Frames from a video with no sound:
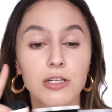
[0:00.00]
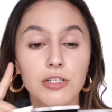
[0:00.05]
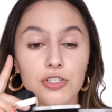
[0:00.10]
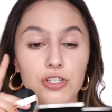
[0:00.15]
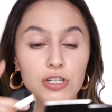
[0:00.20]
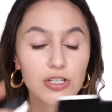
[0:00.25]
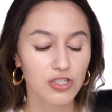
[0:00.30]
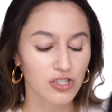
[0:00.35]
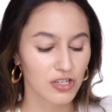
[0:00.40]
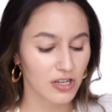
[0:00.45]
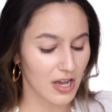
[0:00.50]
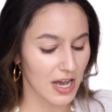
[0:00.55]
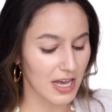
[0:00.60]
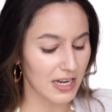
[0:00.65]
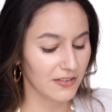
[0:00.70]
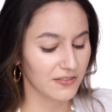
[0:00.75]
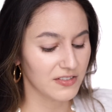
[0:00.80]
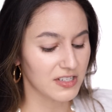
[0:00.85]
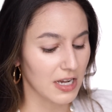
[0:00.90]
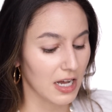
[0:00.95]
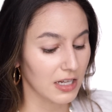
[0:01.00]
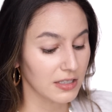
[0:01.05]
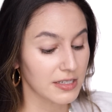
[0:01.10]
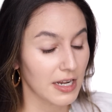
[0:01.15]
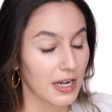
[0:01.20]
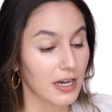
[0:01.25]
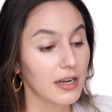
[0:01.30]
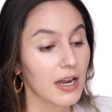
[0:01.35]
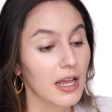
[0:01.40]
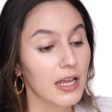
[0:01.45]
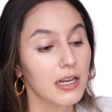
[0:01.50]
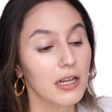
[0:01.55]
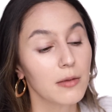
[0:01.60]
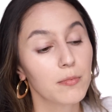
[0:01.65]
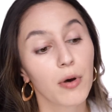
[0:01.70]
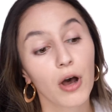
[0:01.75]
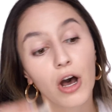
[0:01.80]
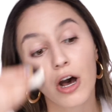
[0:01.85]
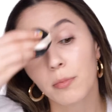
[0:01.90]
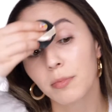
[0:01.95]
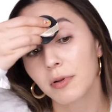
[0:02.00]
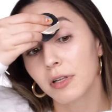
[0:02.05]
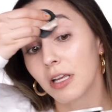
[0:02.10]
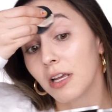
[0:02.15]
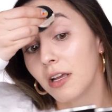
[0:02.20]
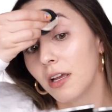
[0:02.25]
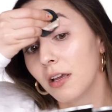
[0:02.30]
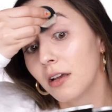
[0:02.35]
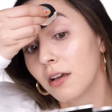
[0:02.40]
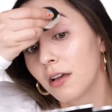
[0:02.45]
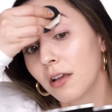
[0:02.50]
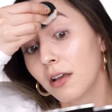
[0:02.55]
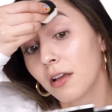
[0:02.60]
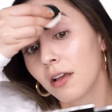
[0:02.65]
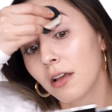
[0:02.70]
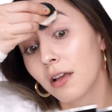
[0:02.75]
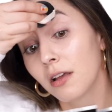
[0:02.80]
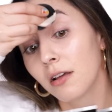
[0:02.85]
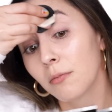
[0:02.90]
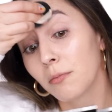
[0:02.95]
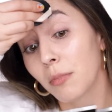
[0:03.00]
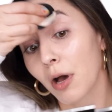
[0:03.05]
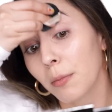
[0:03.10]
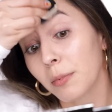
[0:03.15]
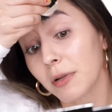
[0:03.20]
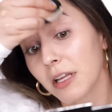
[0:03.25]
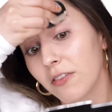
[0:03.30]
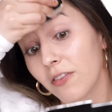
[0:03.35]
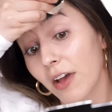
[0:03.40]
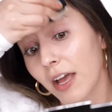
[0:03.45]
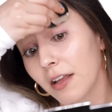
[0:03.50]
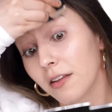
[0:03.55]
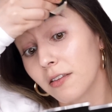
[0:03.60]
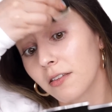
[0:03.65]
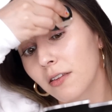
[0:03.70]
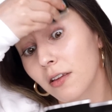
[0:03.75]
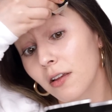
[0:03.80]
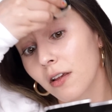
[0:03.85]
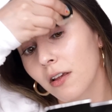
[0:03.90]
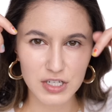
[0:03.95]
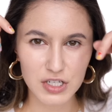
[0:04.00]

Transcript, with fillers: just to kind of dull down any purpley, purpley veins.